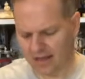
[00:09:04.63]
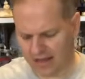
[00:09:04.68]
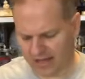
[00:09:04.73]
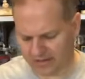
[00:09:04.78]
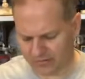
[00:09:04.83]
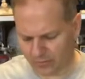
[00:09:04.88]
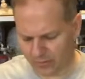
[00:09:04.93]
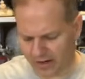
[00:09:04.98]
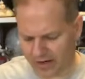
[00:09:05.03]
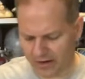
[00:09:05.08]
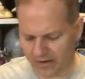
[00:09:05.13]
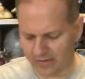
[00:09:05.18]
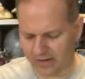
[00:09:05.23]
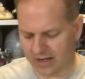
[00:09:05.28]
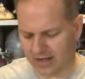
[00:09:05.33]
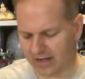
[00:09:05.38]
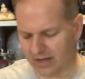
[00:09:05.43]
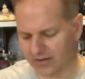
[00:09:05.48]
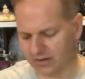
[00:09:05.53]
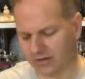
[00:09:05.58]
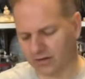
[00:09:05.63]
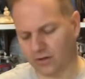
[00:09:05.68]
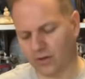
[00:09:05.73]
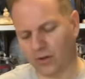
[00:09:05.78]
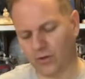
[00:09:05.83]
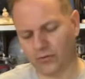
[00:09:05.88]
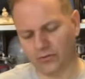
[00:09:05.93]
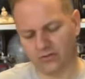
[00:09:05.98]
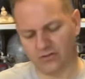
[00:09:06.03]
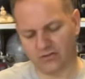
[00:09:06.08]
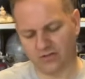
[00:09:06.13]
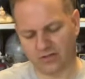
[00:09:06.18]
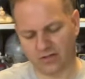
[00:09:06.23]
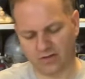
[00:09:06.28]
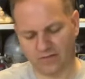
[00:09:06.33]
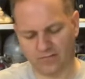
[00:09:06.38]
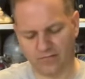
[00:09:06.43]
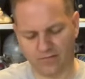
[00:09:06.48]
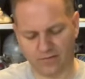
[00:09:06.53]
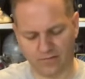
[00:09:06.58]
It's where uh, the clones,
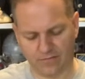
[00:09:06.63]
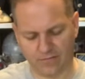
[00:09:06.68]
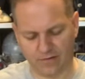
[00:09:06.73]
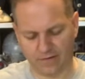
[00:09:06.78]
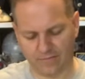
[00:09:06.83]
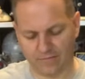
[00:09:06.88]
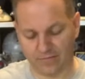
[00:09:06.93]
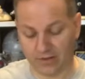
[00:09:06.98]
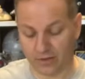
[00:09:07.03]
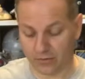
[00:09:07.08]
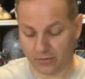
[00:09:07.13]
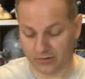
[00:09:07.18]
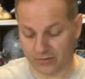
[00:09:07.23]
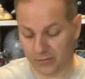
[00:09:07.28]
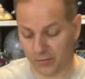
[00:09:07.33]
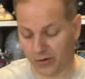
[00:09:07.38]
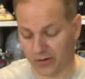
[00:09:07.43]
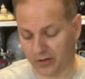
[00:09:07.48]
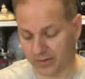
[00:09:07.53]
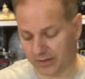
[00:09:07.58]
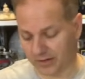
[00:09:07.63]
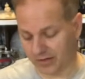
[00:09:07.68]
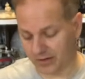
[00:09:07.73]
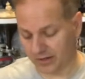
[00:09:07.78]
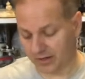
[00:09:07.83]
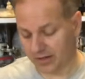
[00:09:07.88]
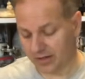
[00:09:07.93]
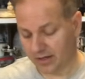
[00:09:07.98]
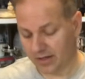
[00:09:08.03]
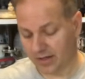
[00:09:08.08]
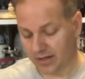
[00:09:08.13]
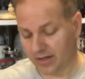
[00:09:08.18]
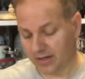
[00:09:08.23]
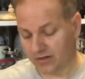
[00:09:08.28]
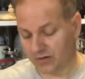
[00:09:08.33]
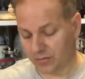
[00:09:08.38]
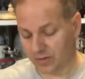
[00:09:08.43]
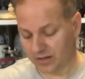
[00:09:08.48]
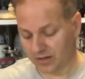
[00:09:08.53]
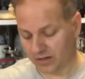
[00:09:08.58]
if the, you know, spoiler alert,
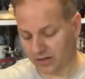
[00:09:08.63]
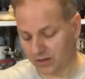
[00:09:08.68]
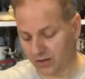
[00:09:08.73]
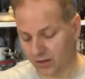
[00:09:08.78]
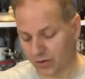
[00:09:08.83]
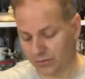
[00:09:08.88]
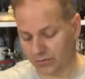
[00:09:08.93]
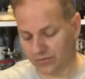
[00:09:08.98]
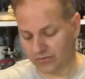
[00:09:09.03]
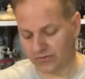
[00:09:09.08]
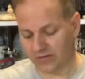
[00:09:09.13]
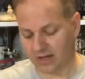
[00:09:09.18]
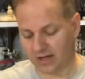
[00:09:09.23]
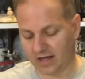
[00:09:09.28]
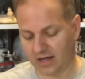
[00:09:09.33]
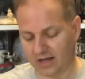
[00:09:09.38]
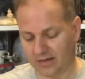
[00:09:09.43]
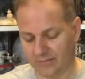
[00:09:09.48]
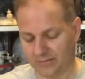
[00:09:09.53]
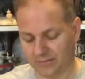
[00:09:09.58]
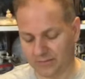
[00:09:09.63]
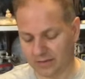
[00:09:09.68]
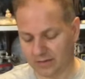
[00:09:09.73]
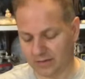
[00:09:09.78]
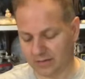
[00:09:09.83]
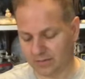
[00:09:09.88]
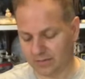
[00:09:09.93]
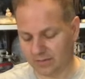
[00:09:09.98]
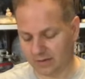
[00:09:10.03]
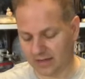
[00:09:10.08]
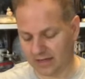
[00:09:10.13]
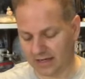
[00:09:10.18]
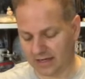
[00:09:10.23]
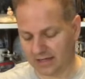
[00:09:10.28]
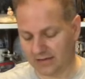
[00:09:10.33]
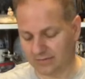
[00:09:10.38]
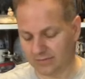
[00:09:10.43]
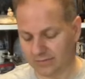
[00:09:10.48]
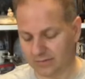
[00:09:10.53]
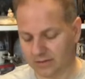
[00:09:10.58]
it's where the clones uh, kind
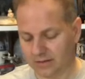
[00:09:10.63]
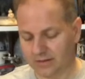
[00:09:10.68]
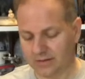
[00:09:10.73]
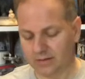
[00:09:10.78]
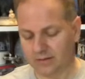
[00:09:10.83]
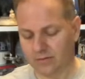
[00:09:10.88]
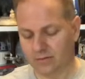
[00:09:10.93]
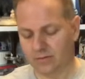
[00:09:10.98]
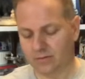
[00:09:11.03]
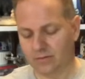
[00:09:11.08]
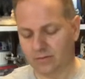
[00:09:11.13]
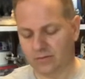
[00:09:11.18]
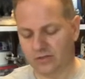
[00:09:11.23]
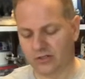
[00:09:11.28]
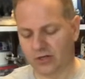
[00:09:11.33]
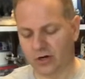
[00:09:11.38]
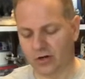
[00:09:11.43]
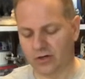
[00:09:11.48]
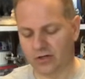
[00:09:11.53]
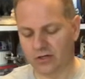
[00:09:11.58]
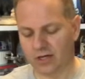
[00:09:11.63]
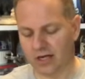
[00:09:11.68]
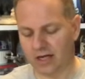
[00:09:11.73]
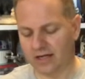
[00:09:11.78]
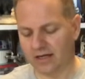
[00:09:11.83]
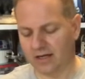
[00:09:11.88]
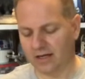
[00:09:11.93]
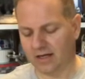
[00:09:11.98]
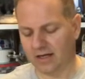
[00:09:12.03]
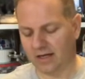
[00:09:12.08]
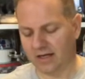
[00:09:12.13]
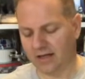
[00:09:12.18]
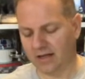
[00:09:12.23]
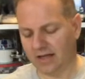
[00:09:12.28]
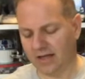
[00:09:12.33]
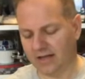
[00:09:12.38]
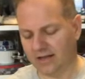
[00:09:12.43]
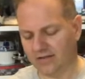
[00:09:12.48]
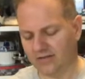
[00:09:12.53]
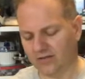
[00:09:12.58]
of turned on uh,
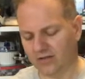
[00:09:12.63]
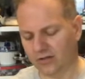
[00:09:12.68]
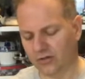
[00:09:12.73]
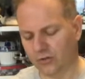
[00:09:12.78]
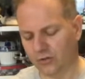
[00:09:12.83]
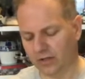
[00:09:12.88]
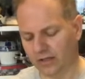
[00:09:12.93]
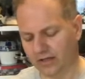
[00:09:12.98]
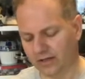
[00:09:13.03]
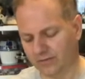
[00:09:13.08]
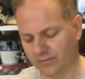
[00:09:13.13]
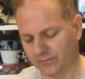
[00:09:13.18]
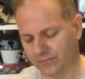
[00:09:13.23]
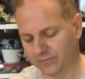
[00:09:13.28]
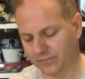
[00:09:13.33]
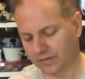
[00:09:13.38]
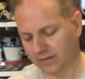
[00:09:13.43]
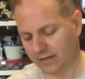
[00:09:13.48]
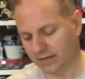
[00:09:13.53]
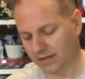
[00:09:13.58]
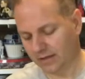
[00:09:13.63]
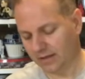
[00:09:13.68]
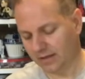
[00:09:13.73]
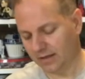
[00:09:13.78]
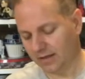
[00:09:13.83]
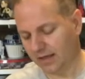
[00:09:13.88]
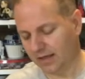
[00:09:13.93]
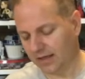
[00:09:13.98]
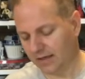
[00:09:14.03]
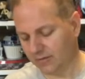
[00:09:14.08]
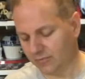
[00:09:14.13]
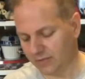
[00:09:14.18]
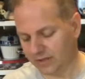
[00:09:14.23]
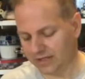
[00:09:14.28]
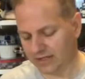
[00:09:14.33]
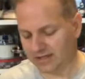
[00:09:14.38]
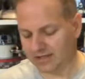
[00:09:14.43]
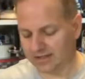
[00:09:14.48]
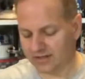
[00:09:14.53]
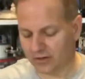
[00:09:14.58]
and when
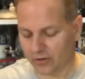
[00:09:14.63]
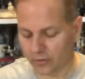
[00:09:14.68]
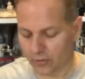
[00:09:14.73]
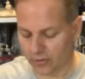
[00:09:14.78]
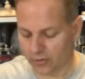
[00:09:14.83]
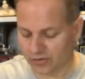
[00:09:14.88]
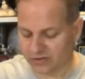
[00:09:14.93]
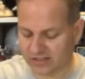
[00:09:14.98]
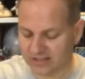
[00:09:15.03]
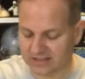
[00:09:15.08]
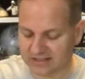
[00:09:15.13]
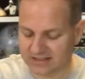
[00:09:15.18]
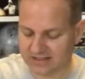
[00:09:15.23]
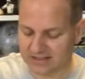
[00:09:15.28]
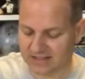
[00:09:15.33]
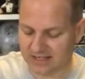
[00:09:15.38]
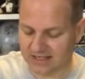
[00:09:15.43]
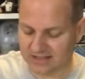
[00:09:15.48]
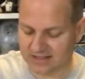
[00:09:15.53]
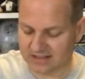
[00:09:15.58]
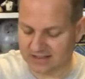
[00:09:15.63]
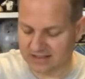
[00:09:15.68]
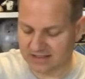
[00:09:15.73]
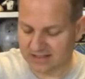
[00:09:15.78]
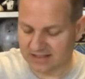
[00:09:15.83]
they did their Order 66,